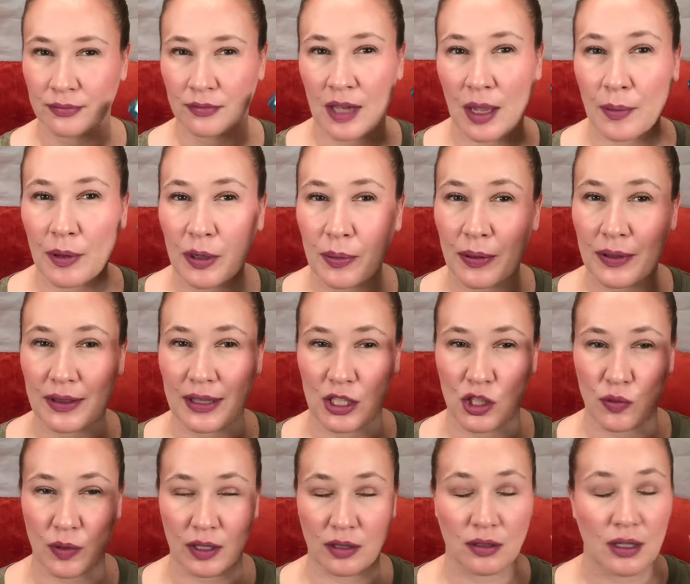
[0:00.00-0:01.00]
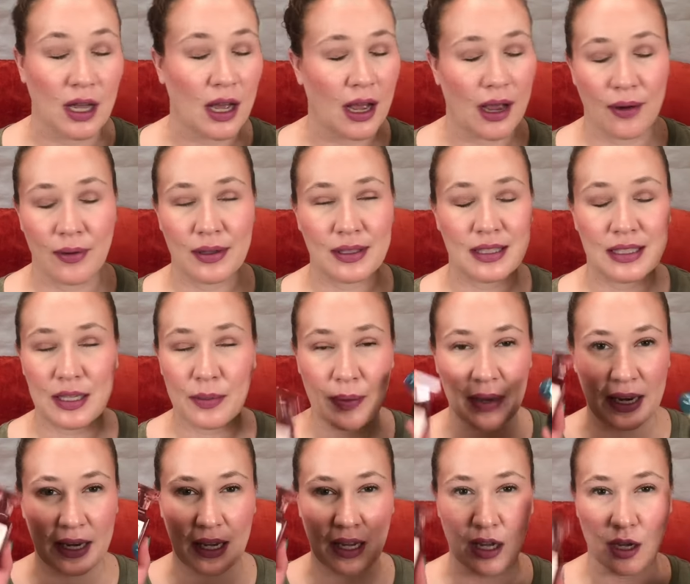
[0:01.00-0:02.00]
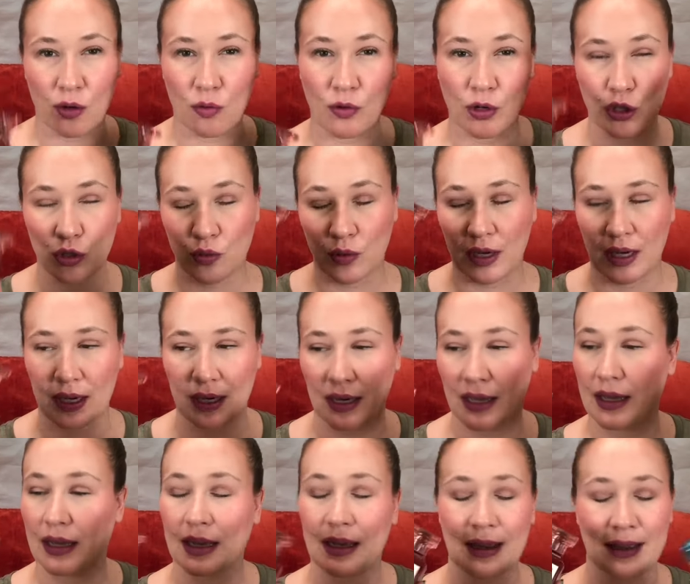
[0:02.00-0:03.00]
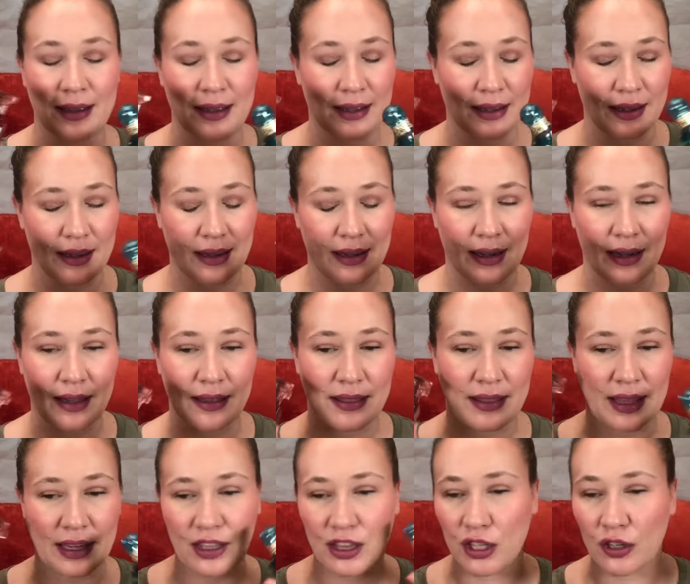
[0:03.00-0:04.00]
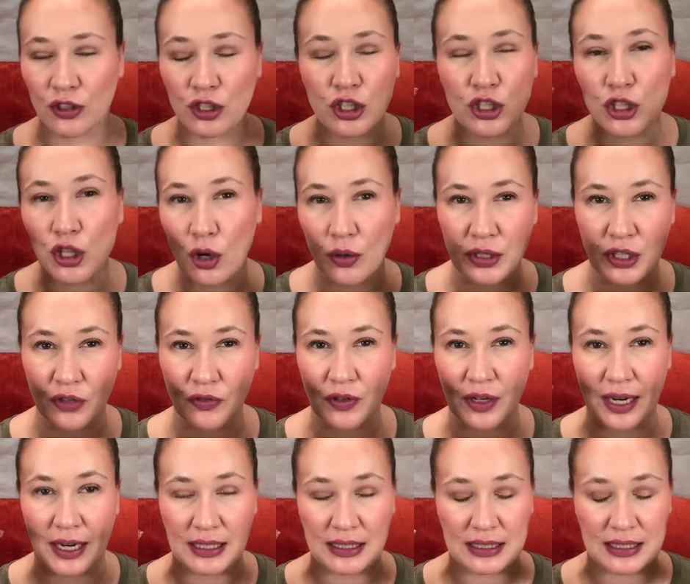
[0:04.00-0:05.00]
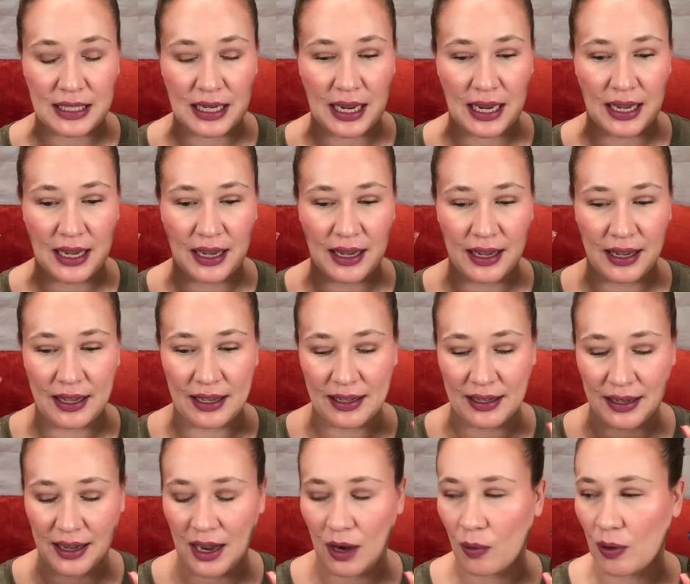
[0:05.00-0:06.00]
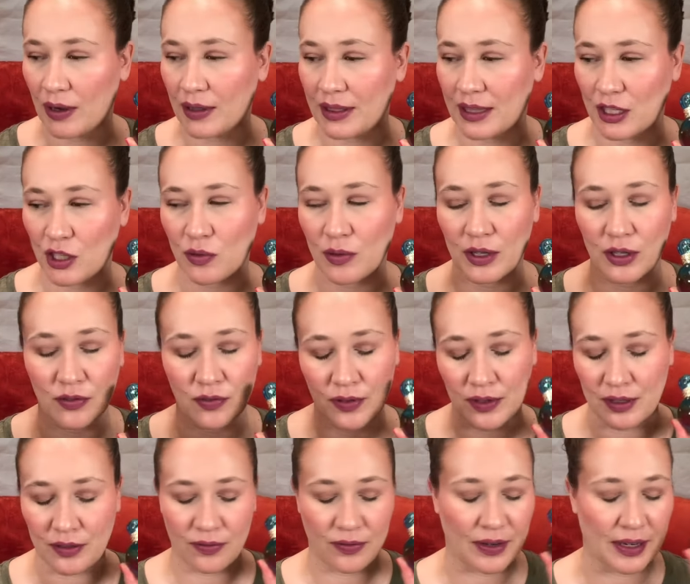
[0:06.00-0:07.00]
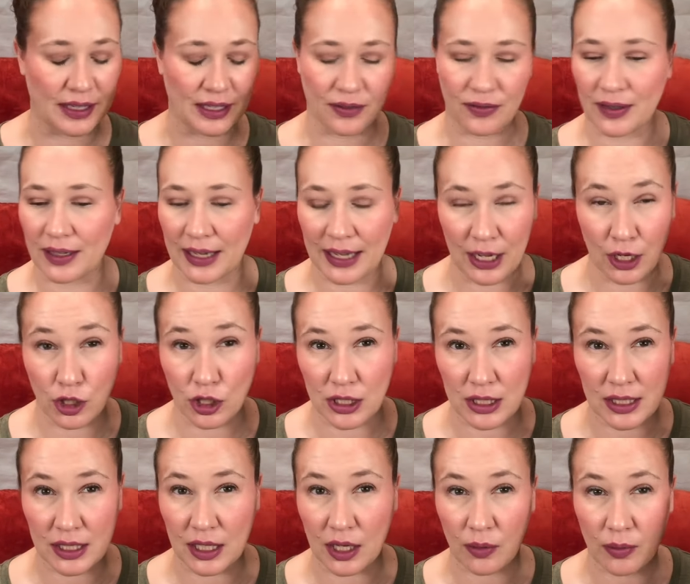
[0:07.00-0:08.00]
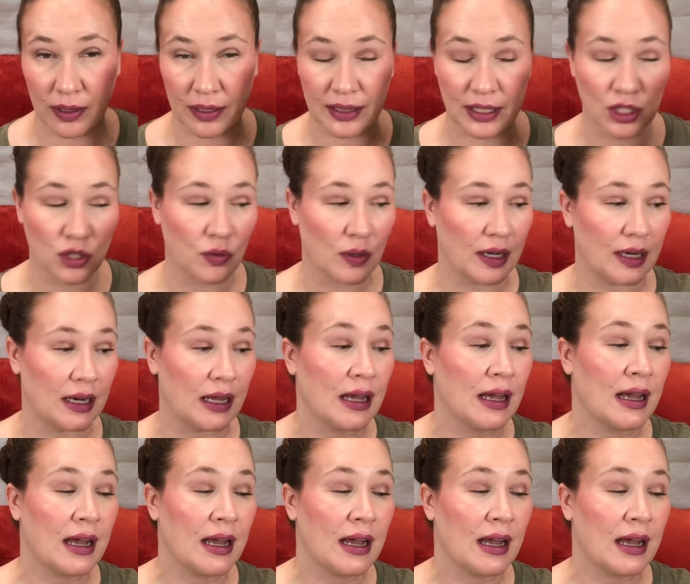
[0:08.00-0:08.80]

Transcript: I'm going to put this one. I was debating which one like they're so different. Uh, I wear this one for very different occasions that I wear this one.